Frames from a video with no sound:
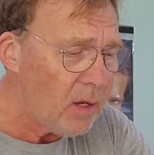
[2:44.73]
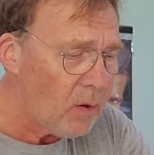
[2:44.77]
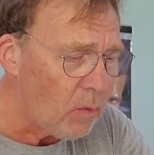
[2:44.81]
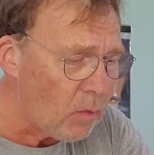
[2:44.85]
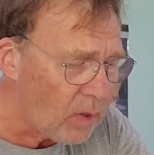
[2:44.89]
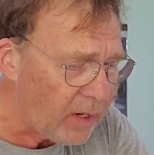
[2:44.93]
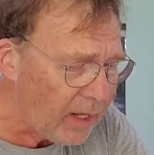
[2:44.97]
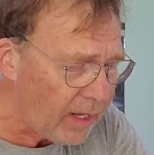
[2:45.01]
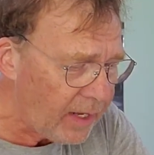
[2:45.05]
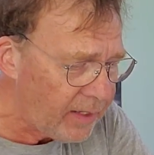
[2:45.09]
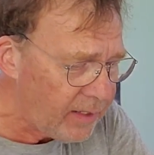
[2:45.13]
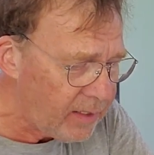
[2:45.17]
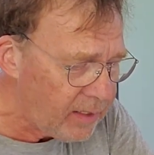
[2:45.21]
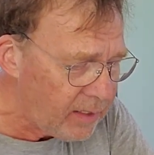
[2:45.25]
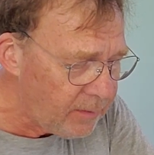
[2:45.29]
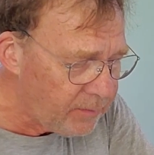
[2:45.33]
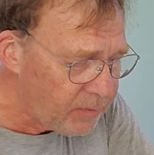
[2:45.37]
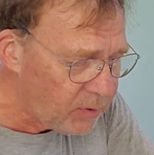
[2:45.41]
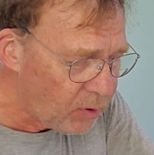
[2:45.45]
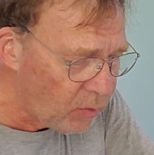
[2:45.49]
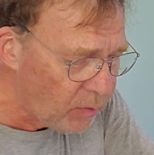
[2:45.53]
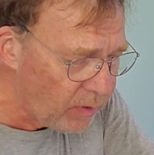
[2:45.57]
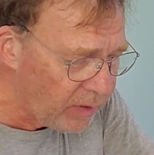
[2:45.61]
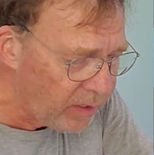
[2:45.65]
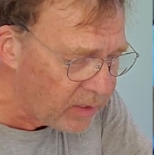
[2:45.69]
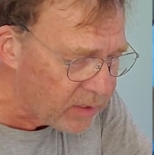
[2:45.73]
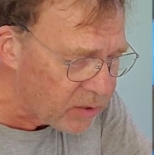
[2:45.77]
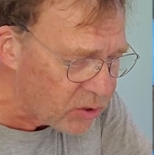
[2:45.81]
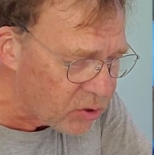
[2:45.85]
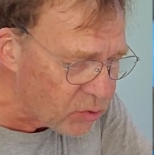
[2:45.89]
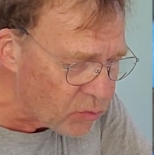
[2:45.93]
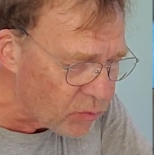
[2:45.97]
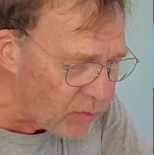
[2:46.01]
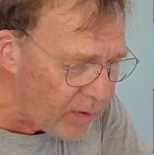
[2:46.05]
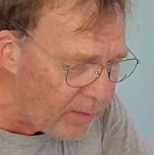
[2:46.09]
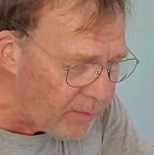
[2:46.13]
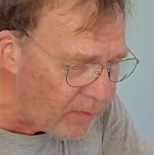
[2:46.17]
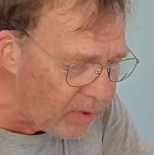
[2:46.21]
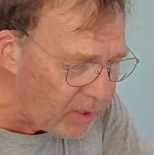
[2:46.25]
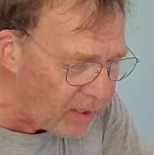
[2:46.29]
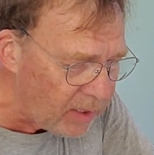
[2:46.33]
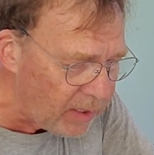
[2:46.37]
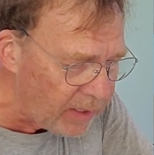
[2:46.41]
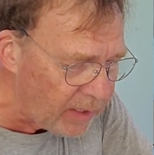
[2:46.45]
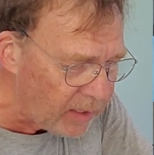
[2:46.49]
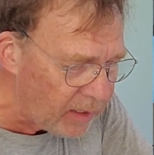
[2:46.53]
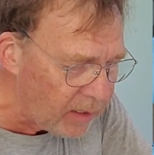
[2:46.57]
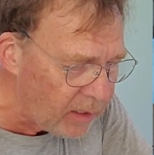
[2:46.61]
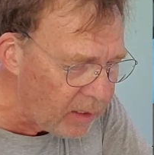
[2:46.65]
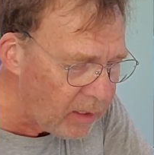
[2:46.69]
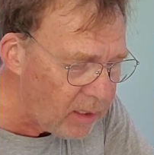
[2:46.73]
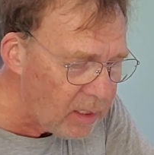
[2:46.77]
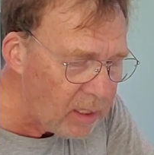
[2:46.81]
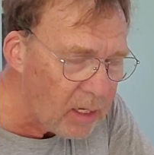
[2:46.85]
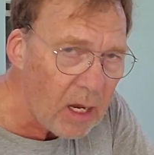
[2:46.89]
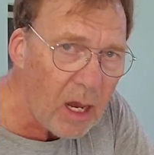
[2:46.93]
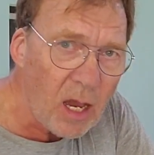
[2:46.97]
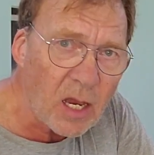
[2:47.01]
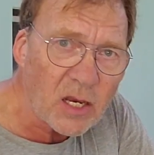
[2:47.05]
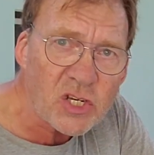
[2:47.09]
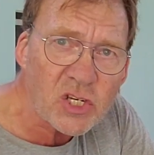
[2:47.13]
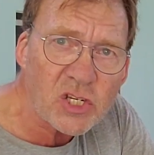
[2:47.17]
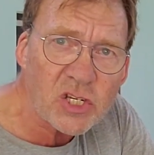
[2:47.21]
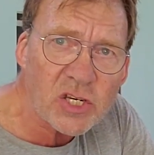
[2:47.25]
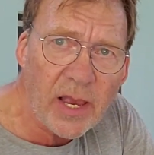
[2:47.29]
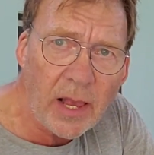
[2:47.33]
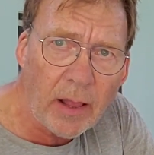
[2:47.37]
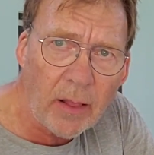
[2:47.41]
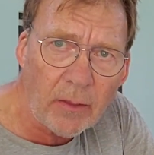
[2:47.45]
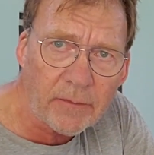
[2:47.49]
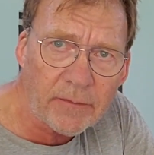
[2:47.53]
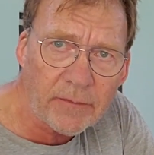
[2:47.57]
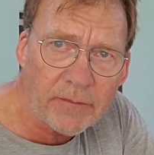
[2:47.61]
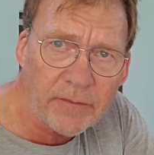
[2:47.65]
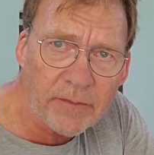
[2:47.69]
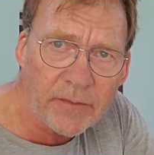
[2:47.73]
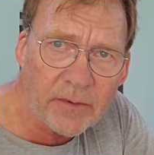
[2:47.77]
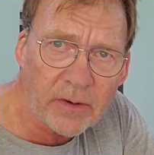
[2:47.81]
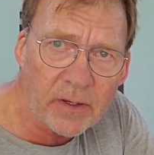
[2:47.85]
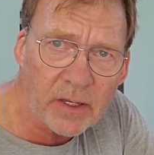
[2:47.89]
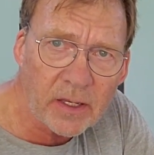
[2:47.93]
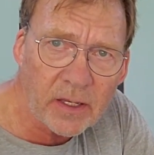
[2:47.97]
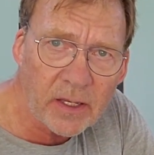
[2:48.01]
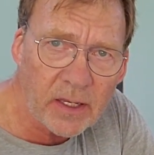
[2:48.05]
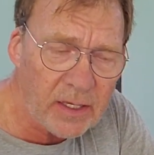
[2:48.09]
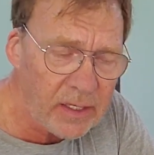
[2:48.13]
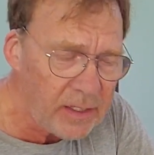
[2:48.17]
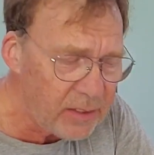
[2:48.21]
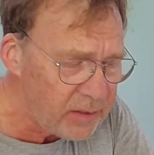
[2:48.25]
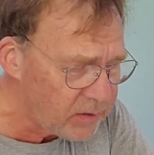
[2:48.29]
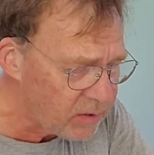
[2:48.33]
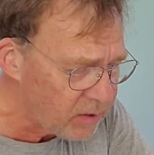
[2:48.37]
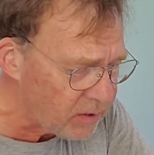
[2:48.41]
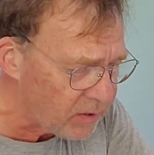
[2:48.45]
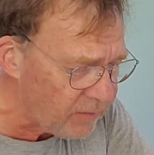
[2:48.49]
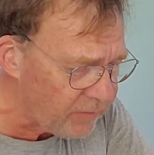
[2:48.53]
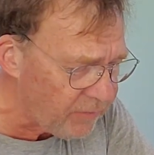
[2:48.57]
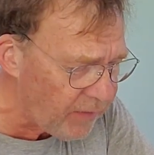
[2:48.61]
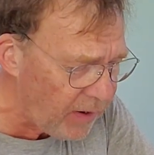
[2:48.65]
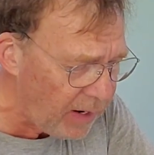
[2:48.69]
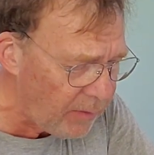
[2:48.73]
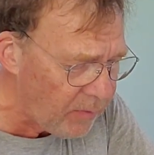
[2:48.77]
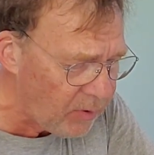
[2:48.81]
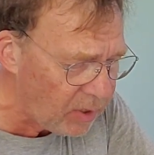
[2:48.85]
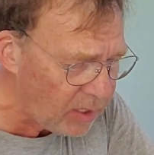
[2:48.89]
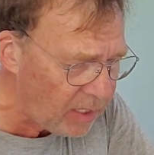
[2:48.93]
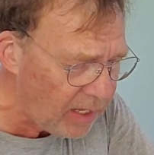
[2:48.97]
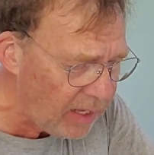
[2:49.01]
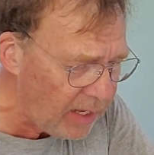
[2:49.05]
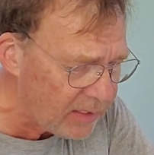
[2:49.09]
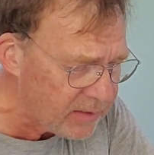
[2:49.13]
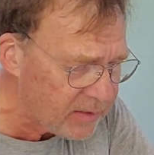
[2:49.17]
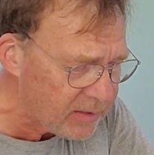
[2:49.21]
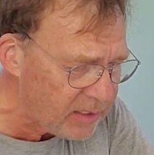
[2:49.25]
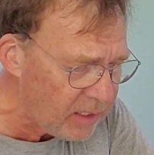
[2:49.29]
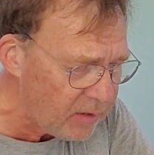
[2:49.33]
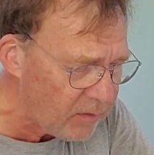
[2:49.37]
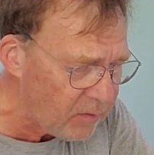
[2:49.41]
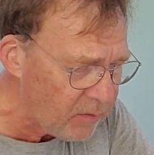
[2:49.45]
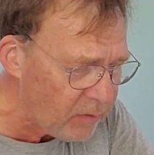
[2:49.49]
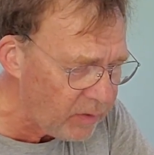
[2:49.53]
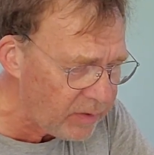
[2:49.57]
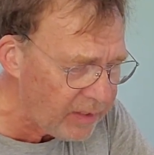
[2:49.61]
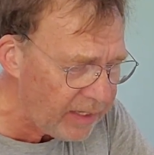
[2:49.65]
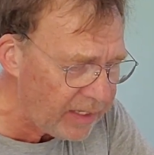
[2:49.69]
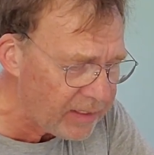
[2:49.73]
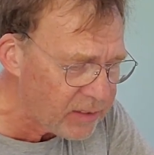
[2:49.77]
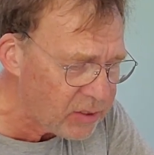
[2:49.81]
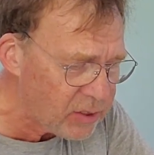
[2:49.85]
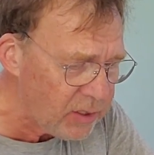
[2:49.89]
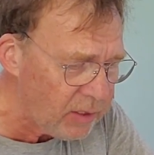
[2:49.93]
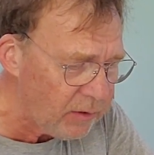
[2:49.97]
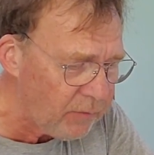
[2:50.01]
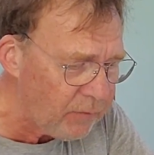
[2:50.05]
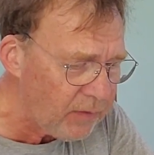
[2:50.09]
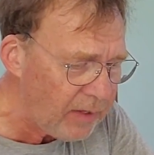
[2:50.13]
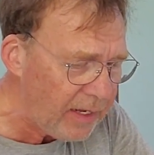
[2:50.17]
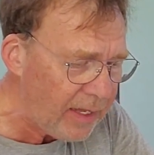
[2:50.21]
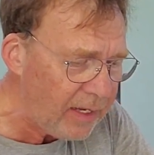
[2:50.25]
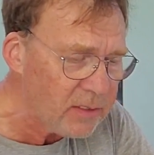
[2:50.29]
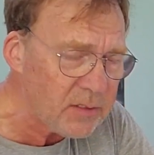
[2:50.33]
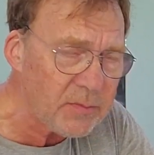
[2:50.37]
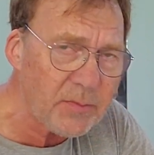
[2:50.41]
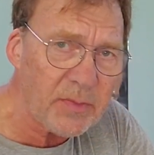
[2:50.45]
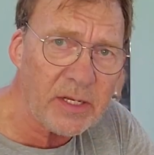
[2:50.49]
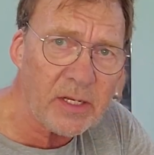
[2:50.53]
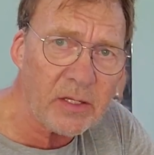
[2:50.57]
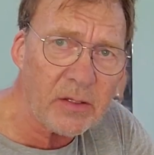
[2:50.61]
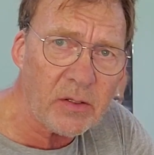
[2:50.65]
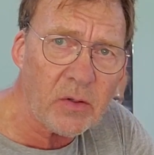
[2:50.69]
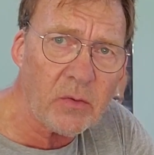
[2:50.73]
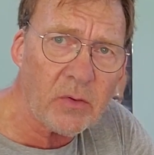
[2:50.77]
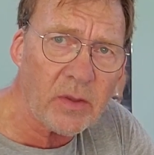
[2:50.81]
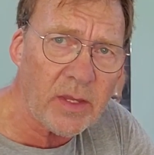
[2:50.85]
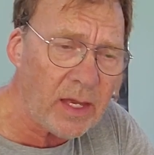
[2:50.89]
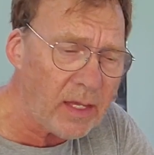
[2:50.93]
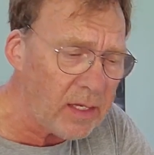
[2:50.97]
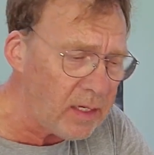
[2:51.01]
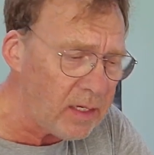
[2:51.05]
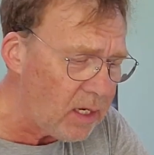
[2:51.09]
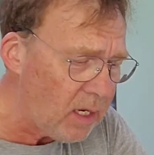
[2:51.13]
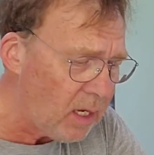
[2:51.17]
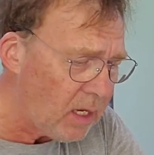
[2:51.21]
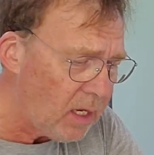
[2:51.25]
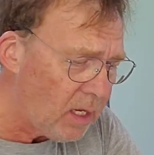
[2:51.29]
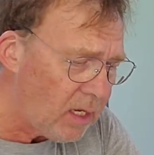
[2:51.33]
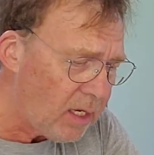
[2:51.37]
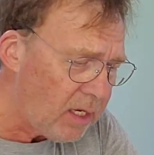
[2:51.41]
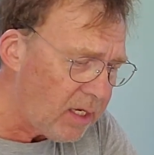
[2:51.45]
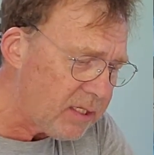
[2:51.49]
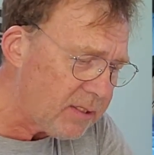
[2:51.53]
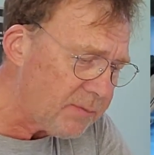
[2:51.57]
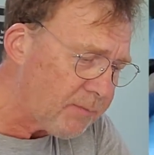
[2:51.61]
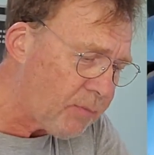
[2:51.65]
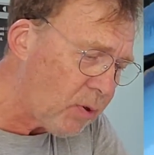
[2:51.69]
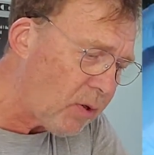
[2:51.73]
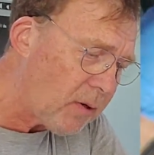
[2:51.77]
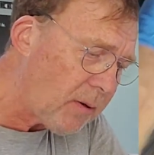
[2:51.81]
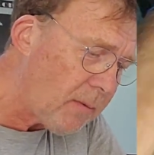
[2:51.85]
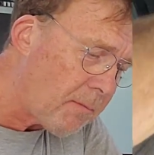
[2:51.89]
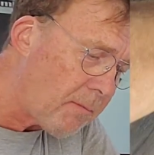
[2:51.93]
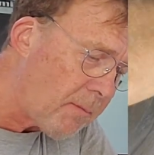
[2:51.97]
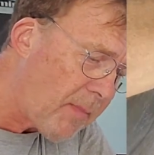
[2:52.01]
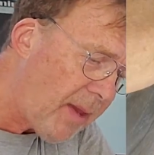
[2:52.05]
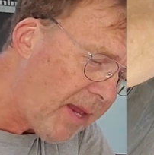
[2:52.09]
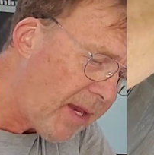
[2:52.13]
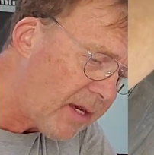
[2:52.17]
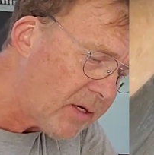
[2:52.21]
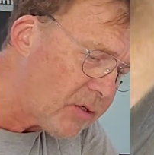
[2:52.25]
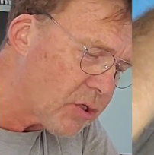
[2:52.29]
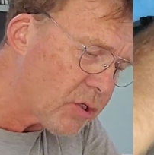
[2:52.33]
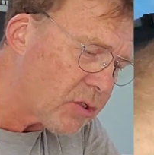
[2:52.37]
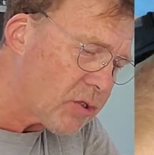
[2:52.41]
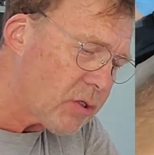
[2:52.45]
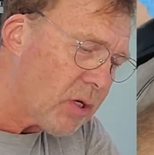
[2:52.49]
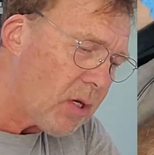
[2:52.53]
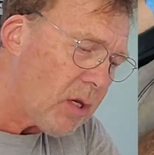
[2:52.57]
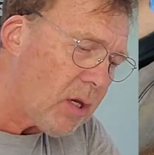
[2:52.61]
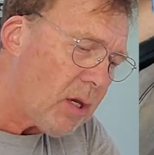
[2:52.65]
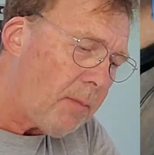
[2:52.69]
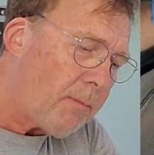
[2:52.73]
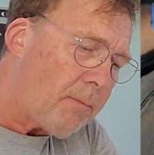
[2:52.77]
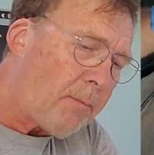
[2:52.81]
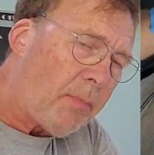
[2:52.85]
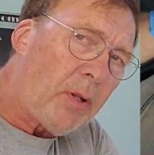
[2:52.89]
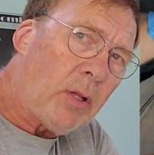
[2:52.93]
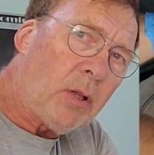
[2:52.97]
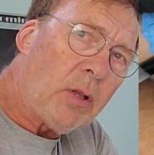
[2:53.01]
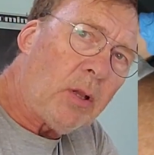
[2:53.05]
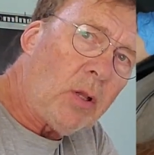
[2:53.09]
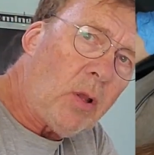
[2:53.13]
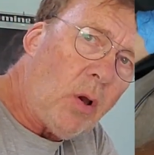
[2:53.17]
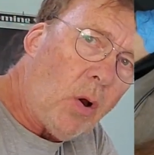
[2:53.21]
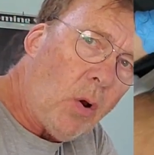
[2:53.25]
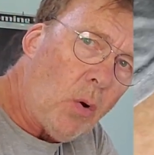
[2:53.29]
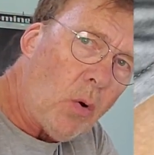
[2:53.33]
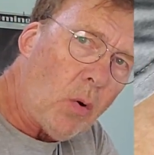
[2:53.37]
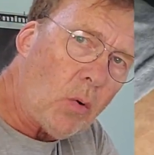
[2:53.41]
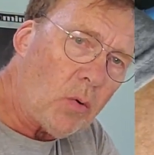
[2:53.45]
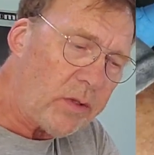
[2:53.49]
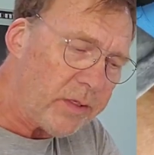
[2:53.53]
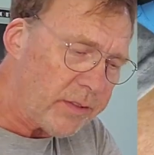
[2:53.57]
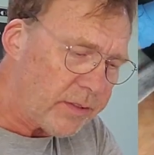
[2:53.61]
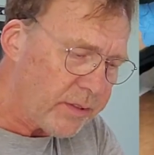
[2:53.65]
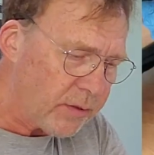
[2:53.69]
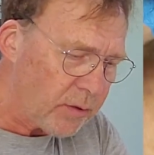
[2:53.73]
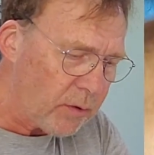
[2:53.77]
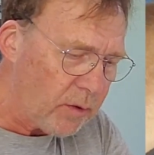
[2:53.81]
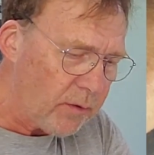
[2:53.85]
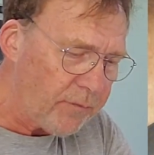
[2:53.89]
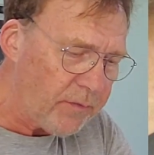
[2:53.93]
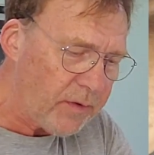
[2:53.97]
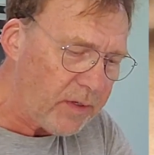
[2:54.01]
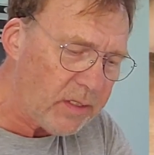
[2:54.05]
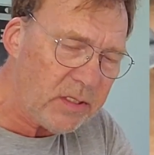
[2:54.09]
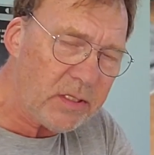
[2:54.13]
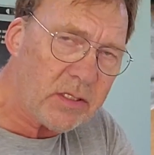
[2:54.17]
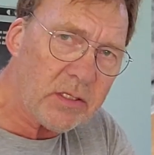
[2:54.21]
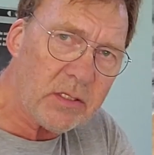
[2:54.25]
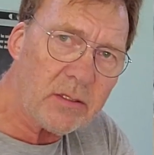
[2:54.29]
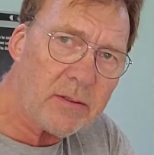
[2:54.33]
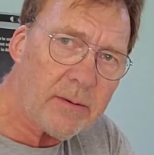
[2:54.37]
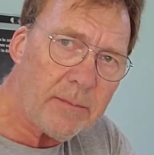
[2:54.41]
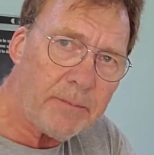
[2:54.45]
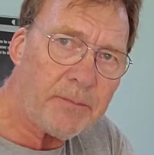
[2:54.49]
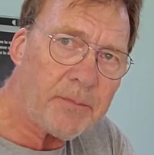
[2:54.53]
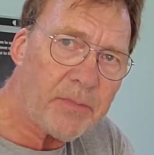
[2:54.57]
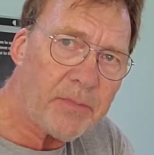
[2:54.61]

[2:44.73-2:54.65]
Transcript: What I ended up doing is dremeling a shelf into the fiberglass. Now, what that shelf allows me to do then is put mesh below the surface